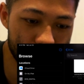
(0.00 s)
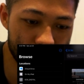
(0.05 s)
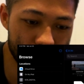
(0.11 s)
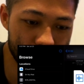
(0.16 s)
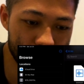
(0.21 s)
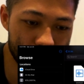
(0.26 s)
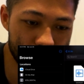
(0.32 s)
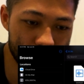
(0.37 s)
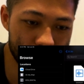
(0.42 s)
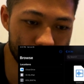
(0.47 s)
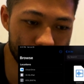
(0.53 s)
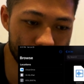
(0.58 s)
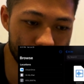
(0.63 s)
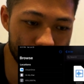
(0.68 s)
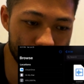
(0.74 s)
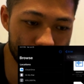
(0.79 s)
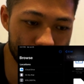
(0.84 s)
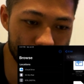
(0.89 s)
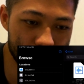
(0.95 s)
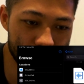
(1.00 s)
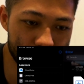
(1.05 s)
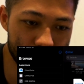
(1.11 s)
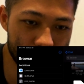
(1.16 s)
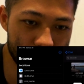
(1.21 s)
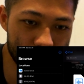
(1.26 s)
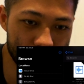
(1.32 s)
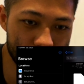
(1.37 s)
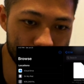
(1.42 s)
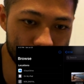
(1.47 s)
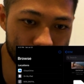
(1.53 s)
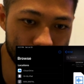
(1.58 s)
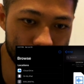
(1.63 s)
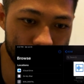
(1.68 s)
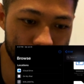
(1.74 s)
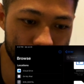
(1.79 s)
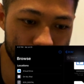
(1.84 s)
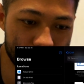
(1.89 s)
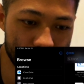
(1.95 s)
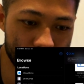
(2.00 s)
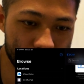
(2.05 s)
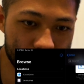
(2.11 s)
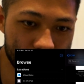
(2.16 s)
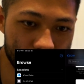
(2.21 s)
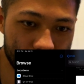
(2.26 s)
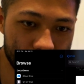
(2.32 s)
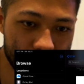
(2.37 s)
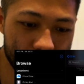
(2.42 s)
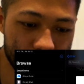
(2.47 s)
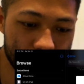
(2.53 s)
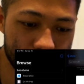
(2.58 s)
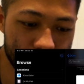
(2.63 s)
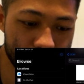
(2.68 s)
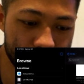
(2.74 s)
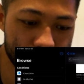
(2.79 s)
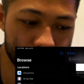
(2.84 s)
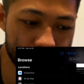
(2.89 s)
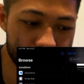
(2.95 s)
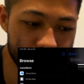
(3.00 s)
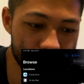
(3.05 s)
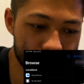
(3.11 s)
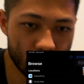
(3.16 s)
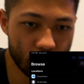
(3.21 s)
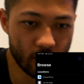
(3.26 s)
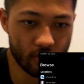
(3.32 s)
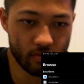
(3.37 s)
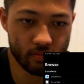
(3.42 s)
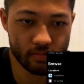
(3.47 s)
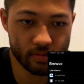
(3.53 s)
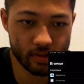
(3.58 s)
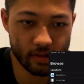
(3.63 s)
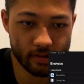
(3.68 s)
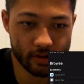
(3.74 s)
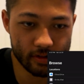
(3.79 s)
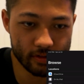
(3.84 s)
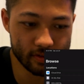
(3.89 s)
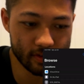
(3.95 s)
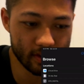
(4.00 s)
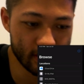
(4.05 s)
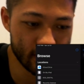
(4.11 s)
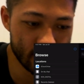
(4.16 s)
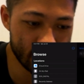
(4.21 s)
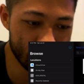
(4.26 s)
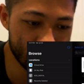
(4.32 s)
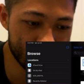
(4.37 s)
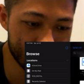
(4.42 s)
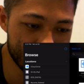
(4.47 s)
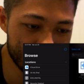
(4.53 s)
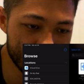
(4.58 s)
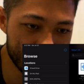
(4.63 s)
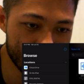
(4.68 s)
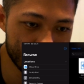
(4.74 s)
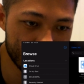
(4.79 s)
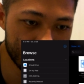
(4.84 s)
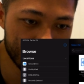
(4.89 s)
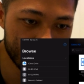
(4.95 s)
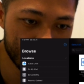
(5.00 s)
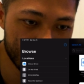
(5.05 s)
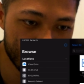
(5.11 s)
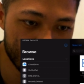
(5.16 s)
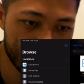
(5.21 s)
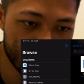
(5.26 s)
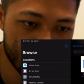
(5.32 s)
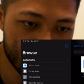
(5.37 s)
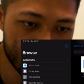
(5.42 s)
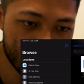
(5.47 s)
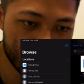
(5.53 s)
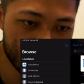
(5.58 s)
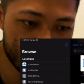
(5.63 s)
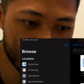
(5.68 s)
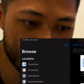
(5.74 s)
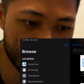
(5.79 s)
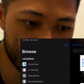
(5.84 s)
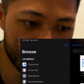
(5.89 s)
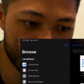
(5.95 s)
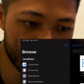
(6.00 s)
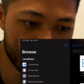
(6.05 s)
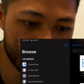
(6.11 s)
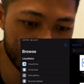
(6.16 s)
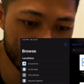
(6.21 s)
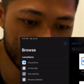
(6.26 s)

da thing, but I mean, I'm not like that. Oh, then we go select. Doot.